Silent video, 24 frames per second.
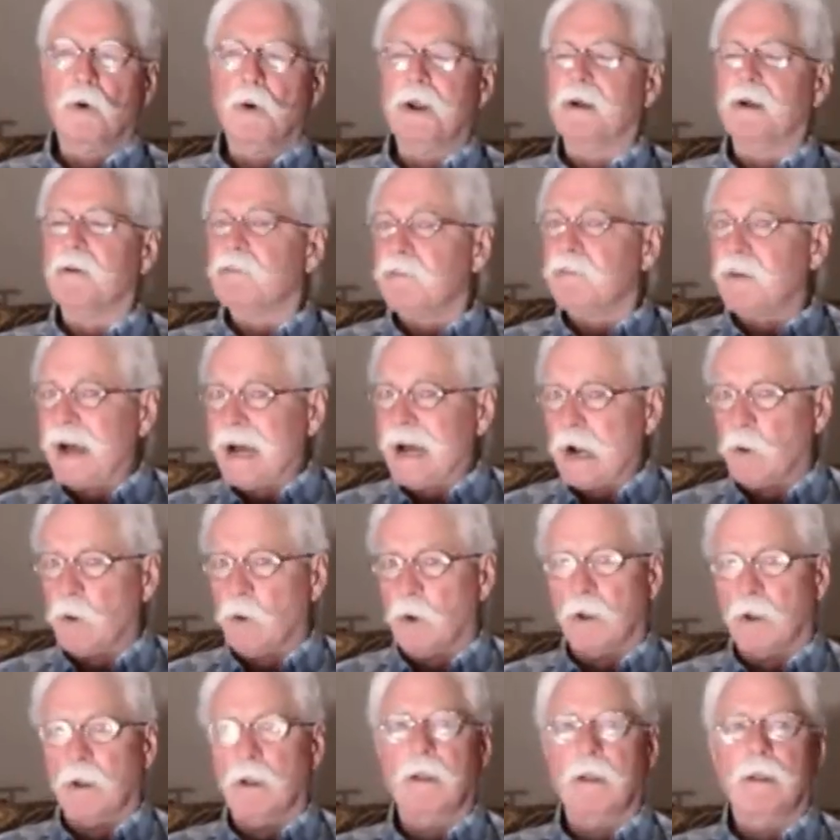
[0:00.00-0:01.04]
going
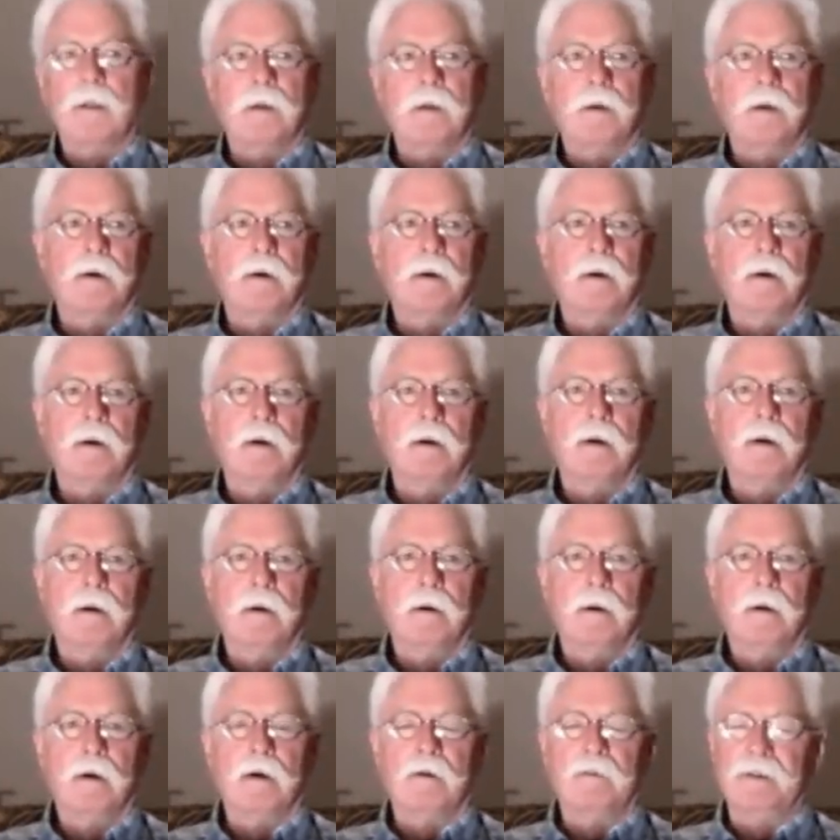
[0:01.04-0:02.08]
afoul
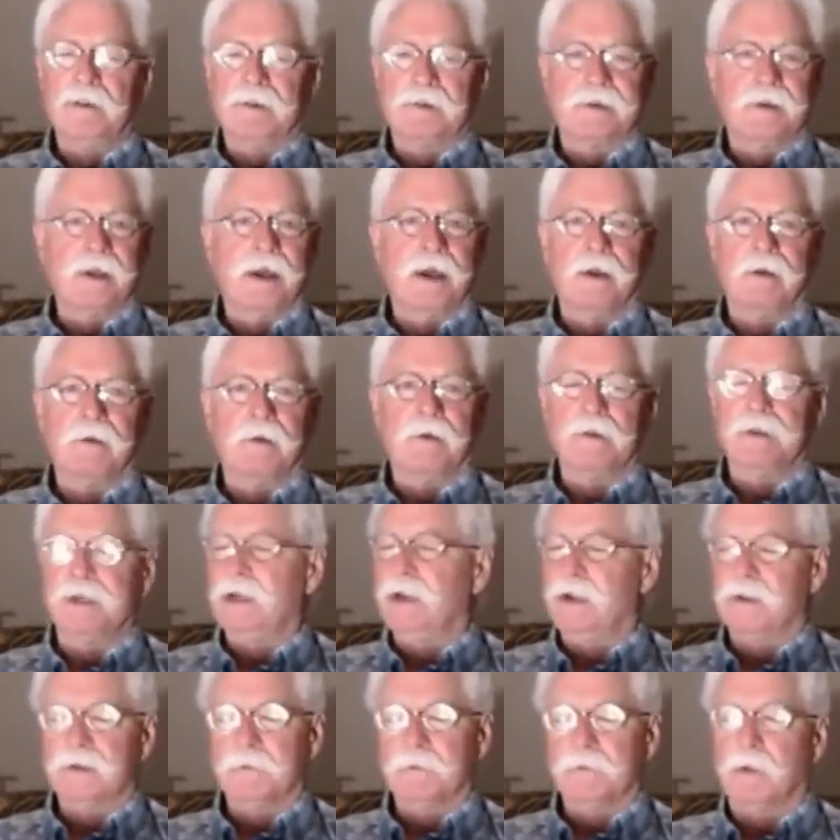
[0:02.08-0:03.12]
of his
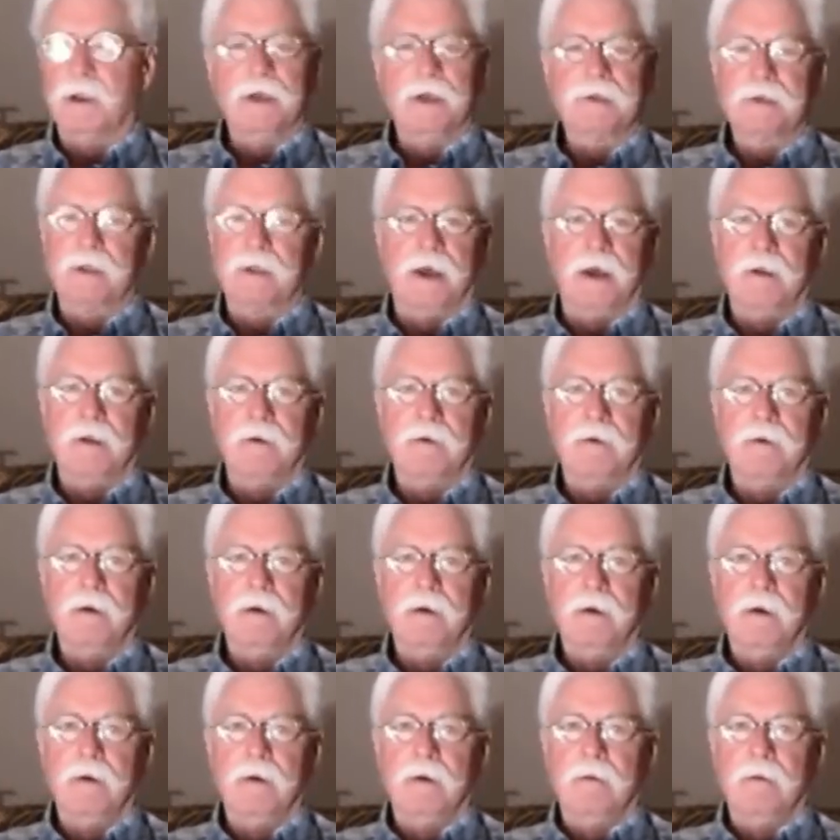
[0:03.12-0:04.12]
standards. He doesn't bless that.